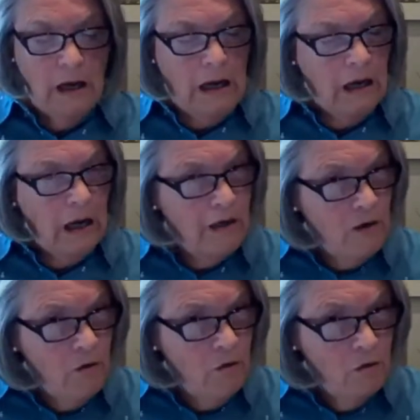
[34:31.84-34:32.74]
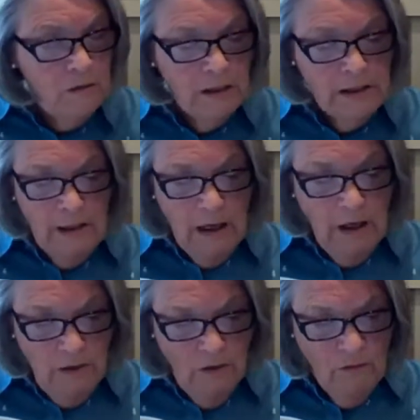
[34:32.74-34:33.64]
I know
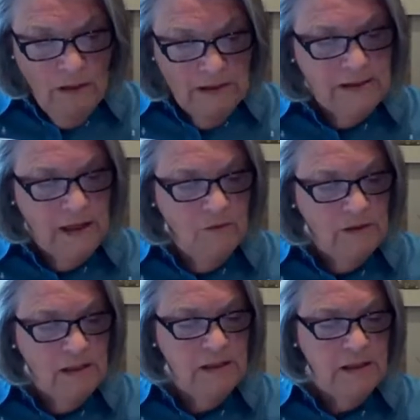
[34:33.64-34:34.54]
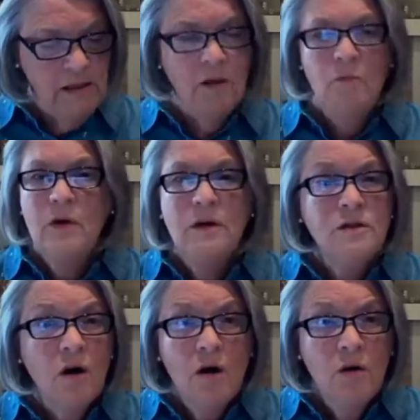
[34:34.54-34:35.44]
I know it sounds easy, but it's
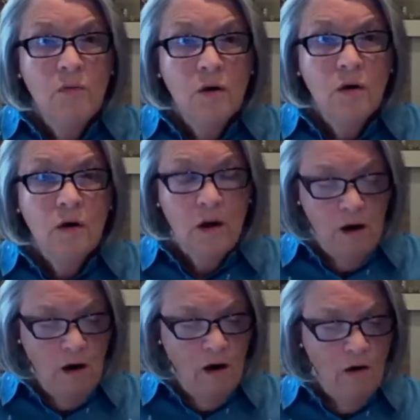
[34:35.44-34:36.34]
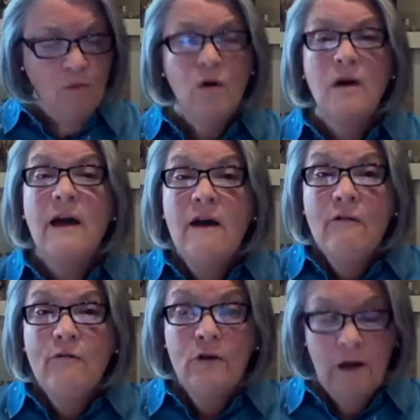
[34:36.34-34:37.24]
hard work, hard work
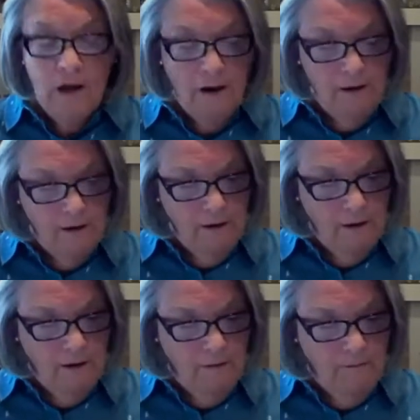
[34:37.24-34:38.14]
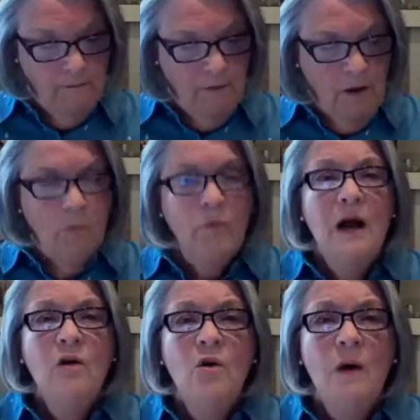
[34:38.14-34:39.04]
every day. But
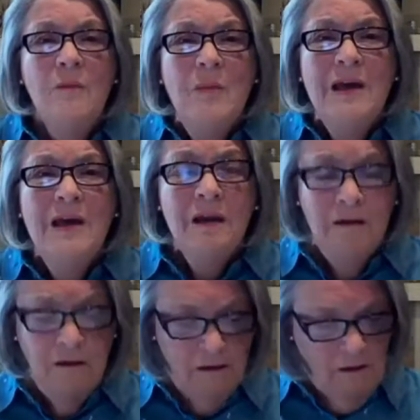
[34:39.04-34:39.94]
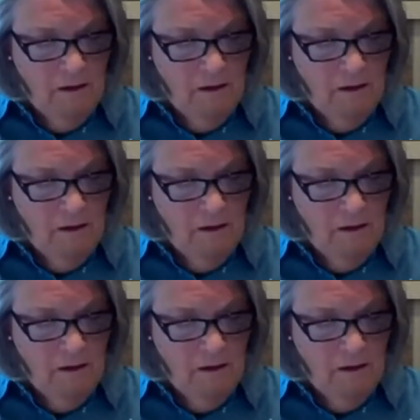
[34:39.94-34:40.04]
how do I begin?